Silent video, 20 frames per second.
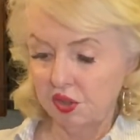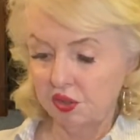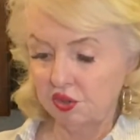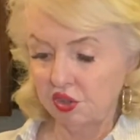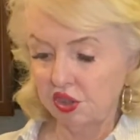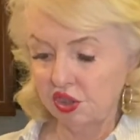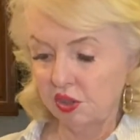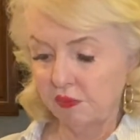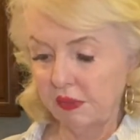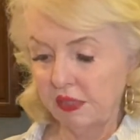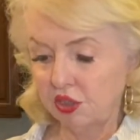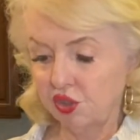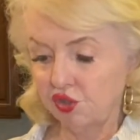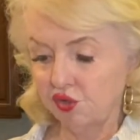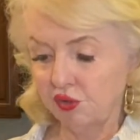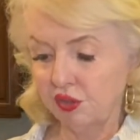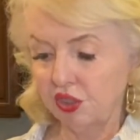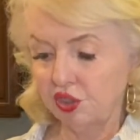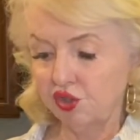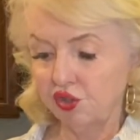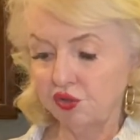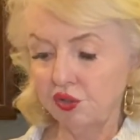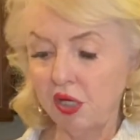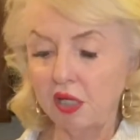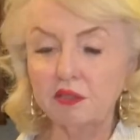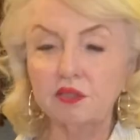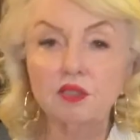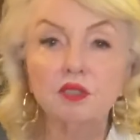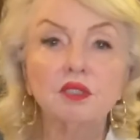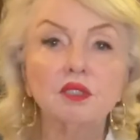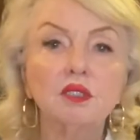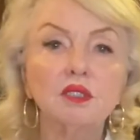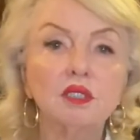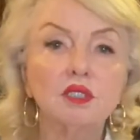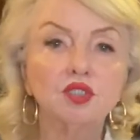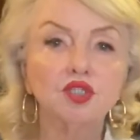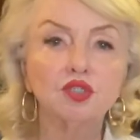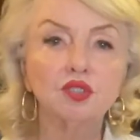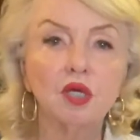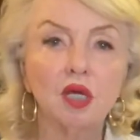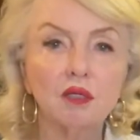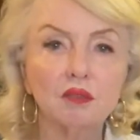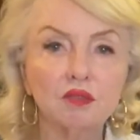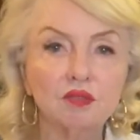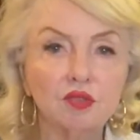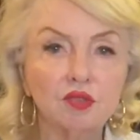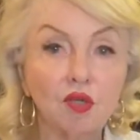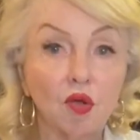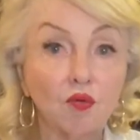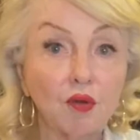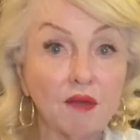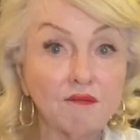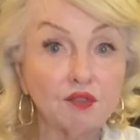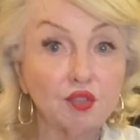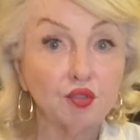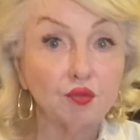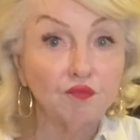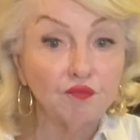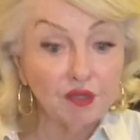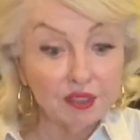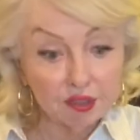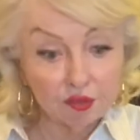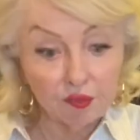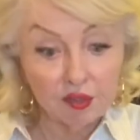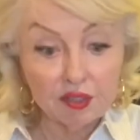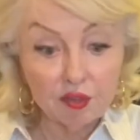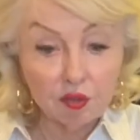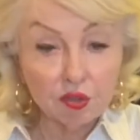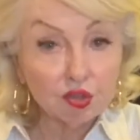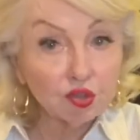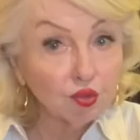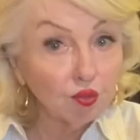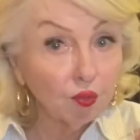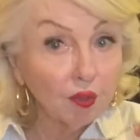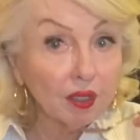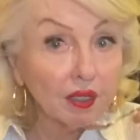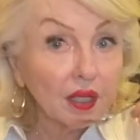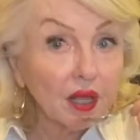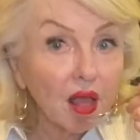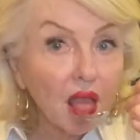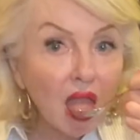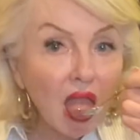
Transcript: just to make sure that you don't have it too vinegary or too oily.